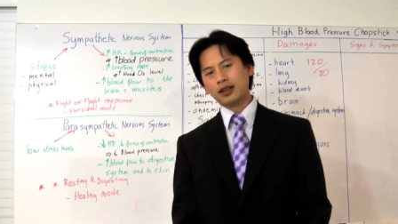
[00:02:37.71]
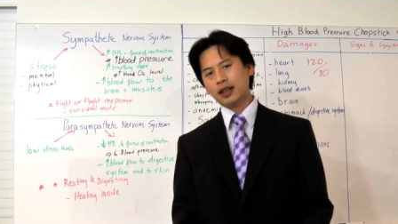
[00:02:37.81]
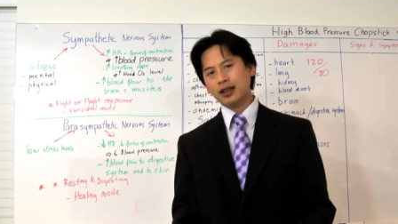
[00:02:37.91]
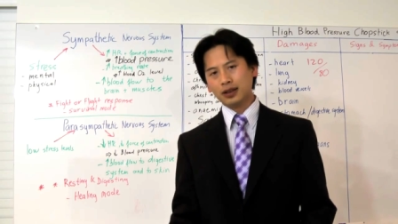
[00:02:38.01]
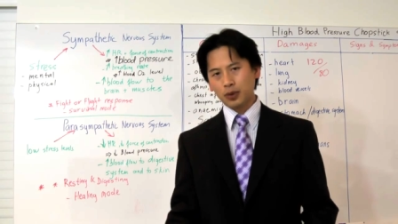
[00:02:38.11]

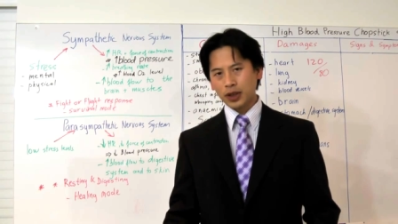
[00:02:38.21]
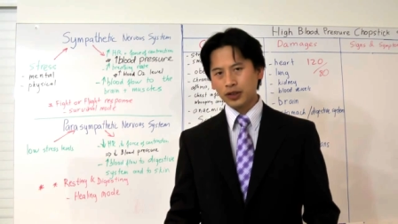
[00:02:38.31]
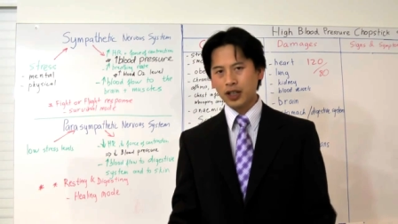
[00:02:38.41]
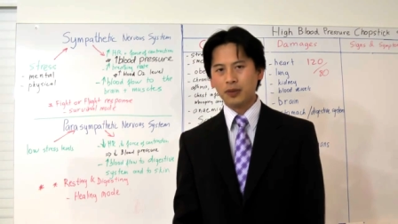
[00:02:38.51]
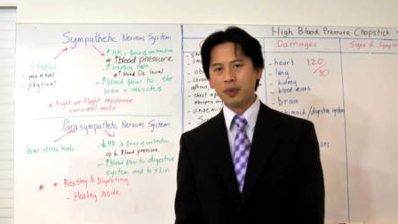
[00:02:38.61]
That is
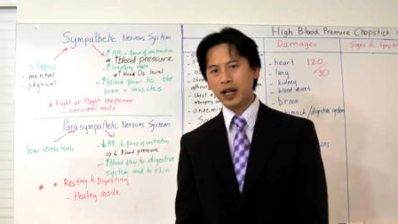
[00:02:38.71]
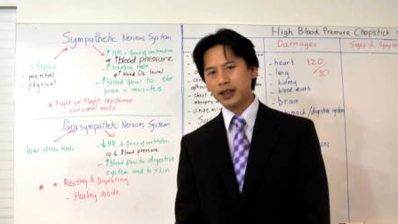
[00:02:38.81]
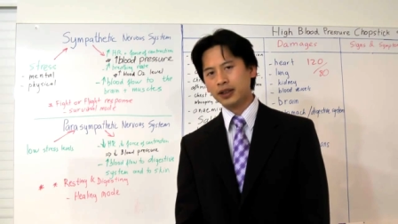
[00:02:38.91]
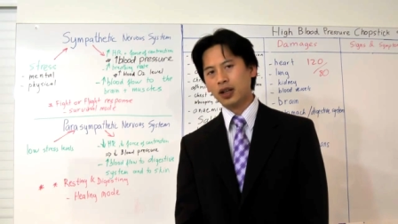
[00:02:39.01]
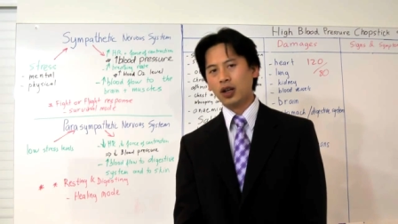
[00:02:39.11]
when you have
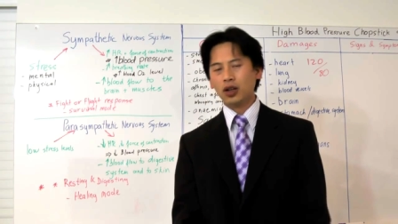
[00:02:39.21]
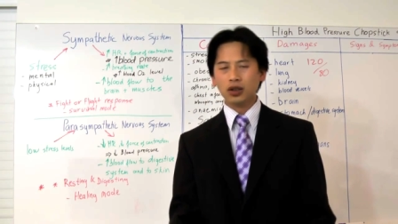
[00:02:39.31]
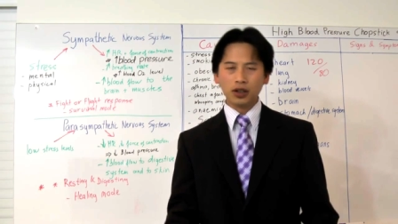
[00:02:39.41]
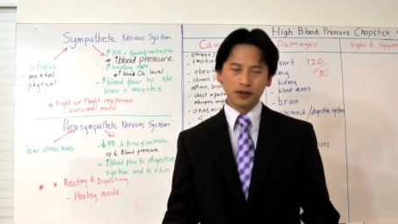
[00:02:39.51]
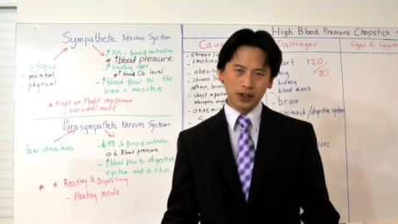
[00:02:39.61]
pain
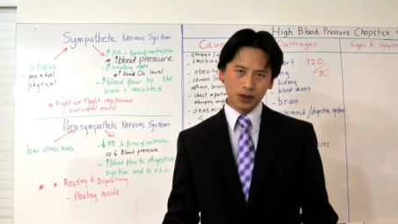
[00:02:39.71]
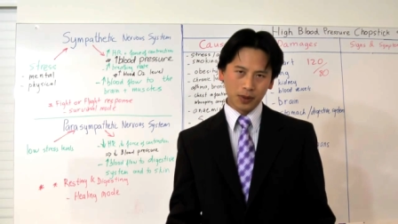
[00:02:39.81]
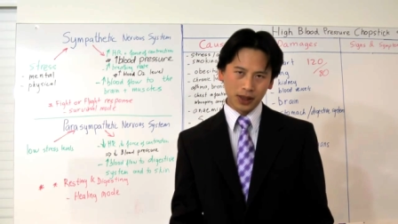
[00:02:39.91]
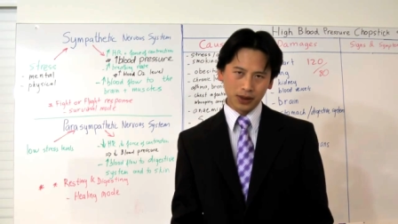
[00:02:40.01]
all over your